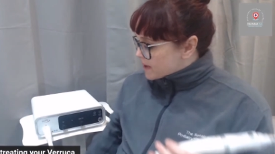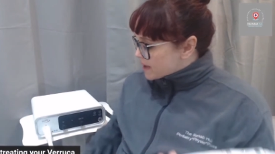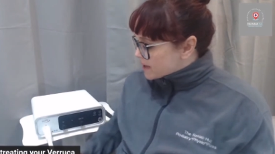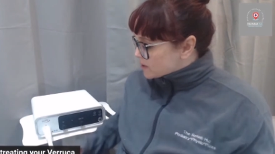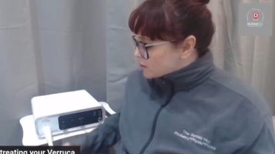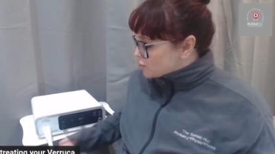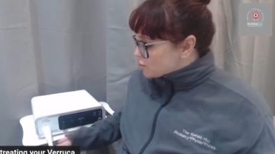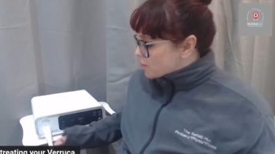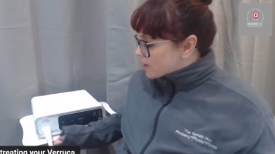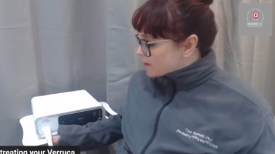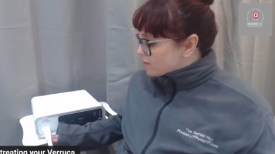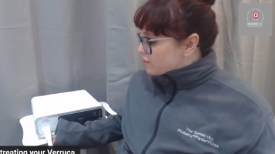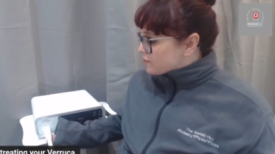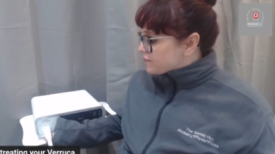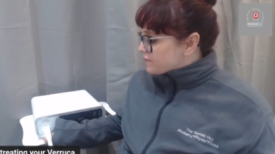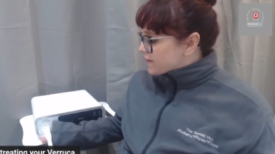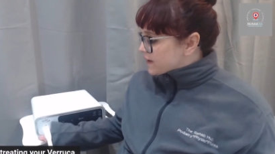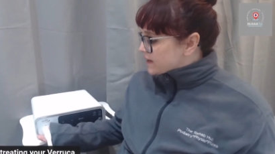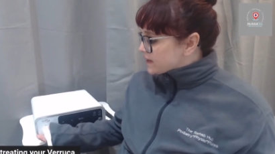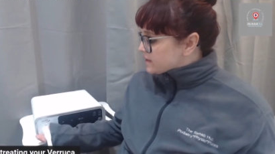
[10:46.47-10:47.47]
You will
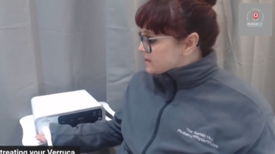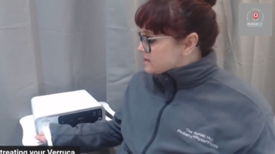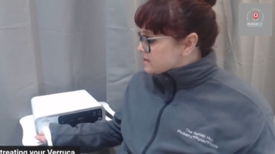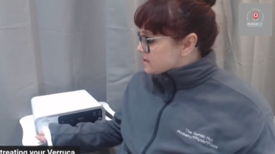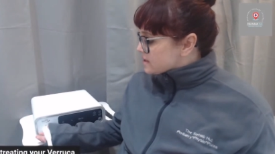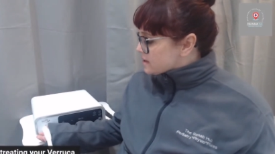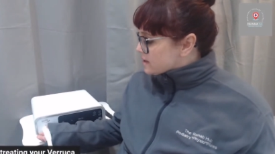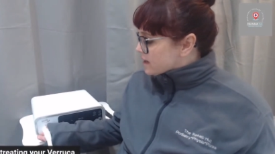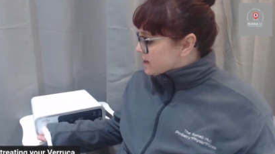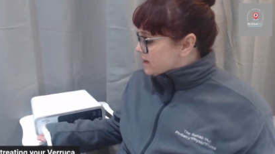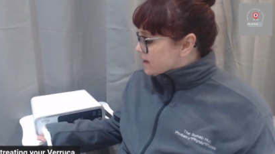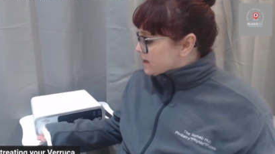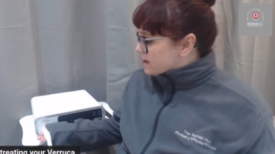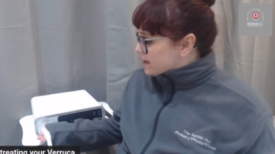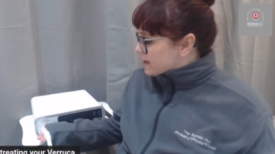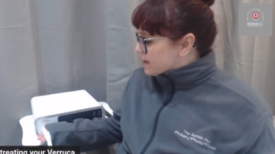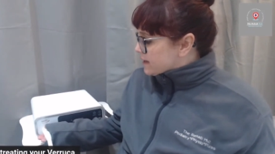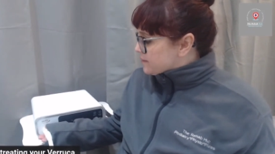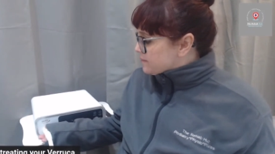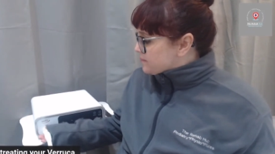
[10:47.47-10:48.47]
find that
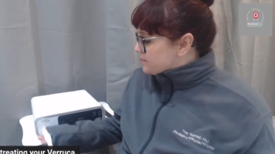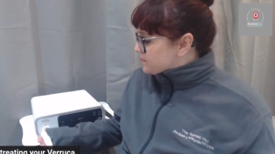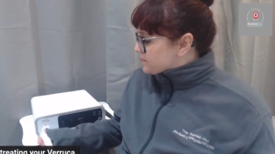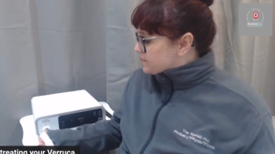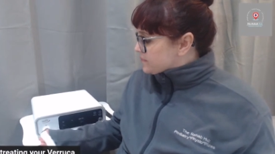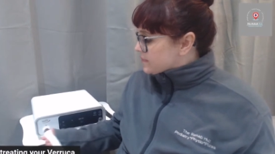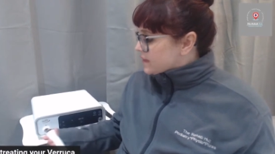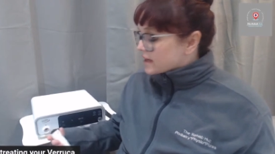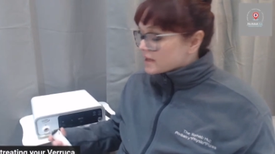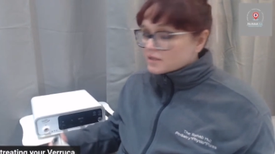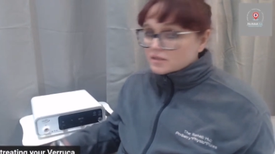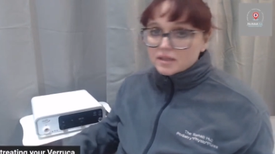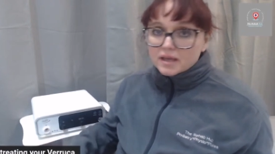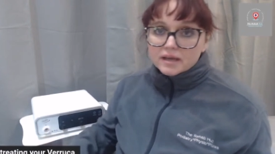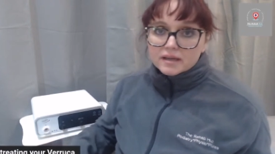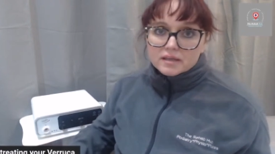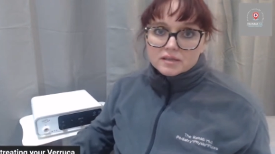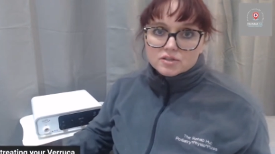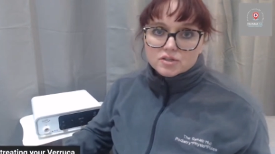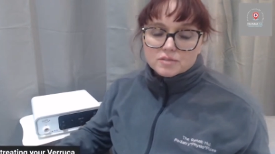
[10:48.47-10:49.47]

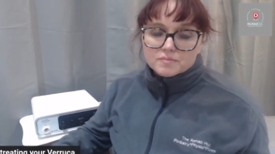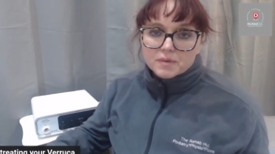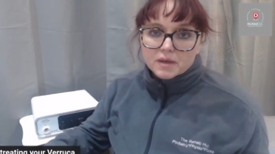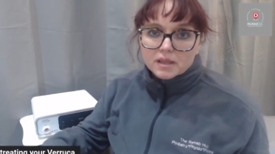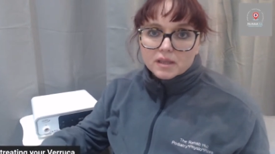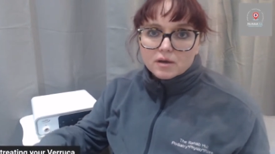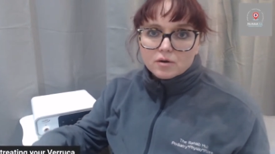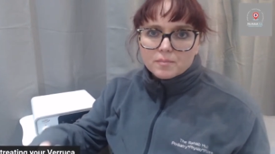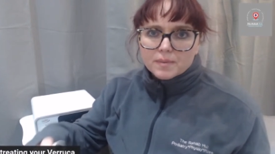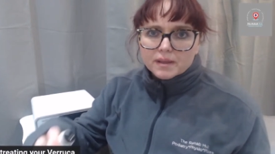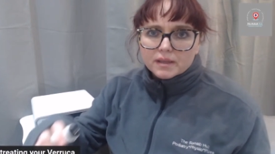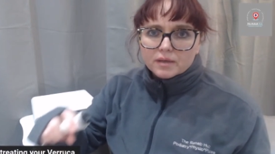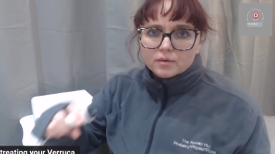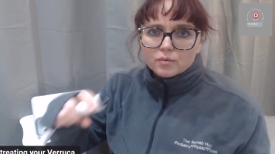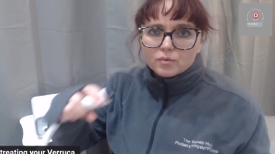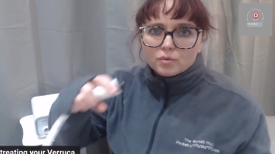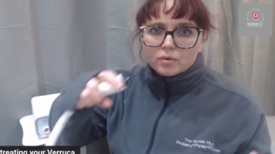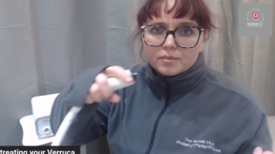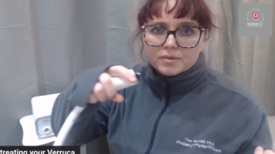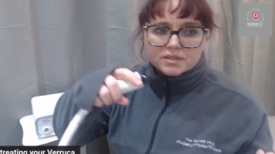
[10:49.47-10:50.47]
that can just be a little bit like,
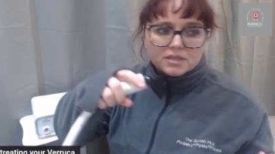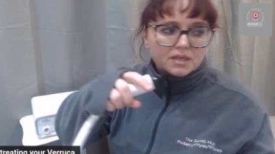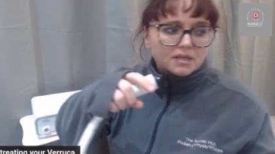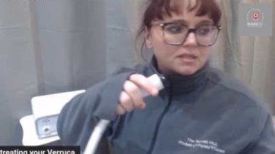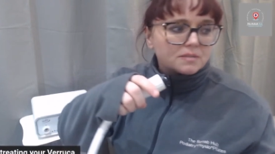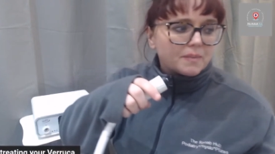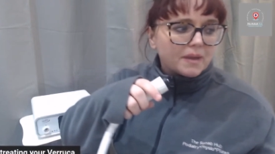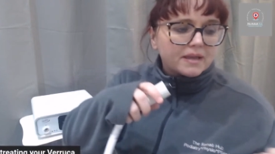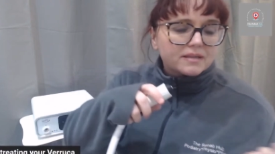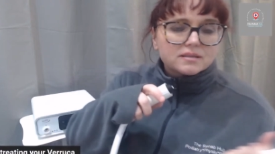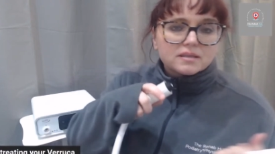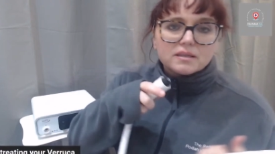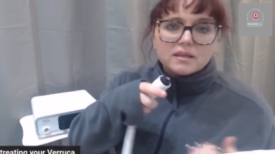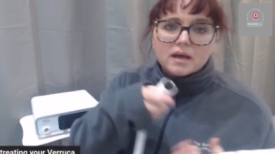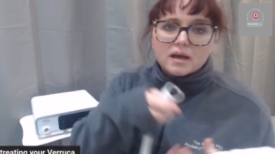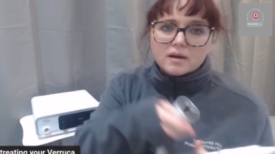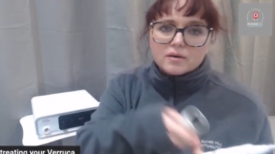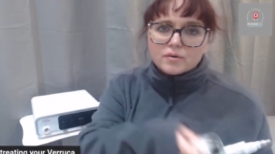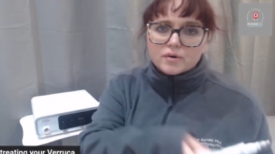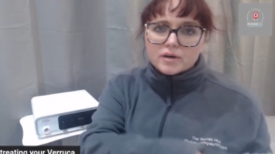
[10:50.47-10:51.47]
oh, I wasn't expecting
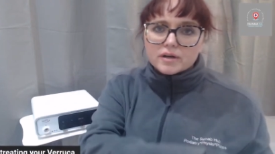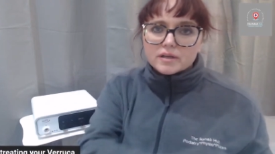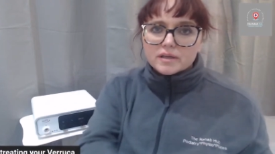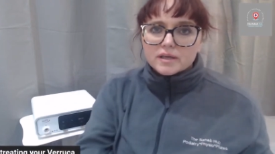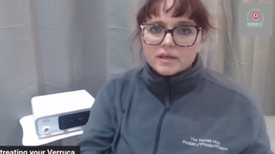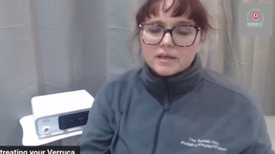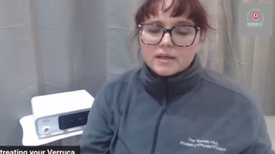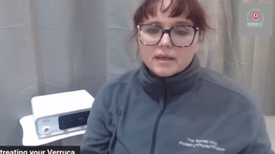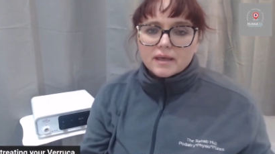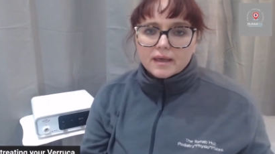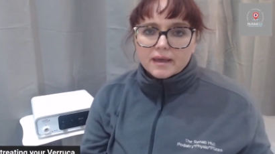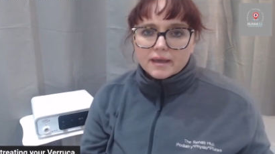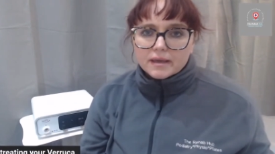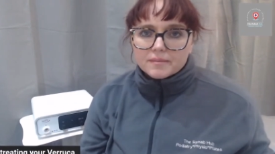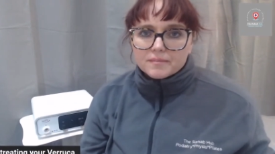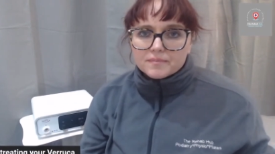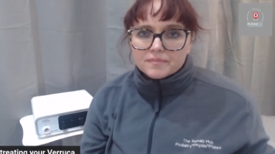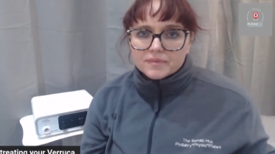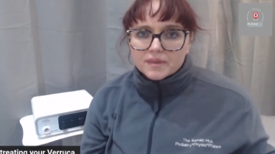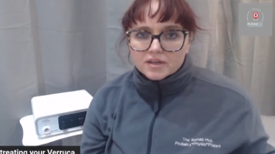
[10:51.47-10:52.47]
that, or
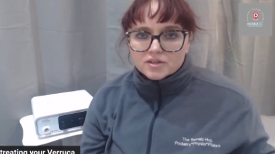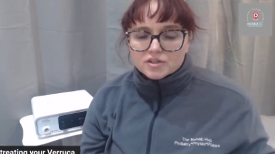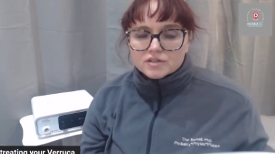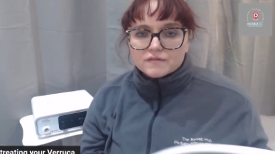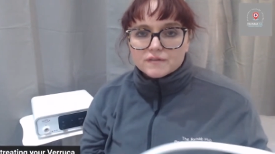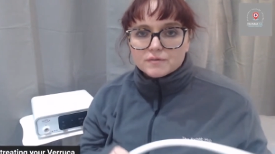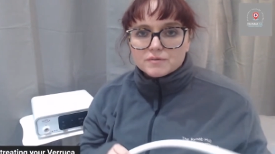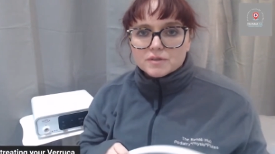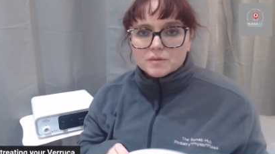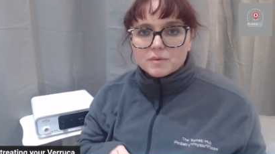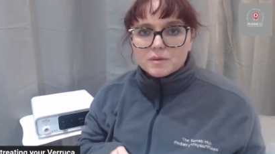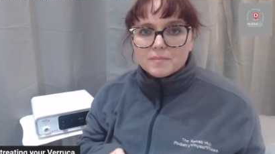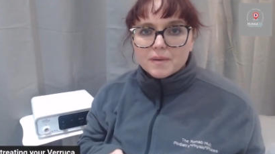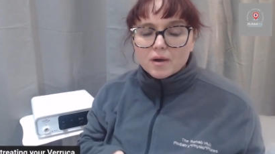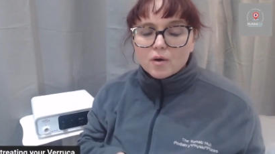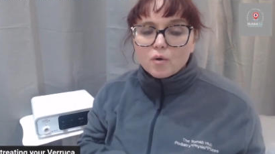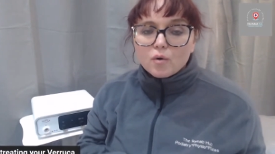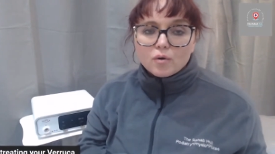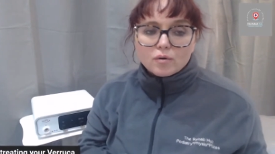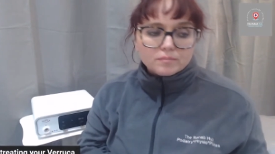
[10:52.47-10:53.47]
that just feels a wee
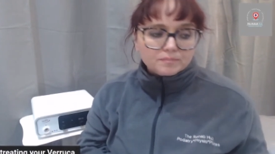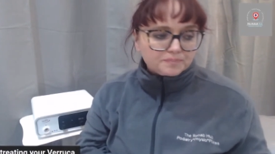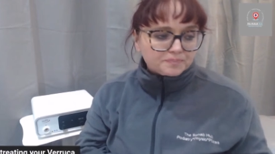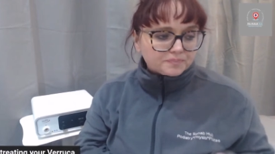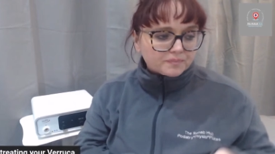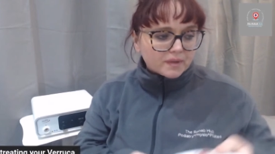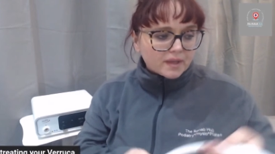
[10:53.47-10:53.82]
bit hot.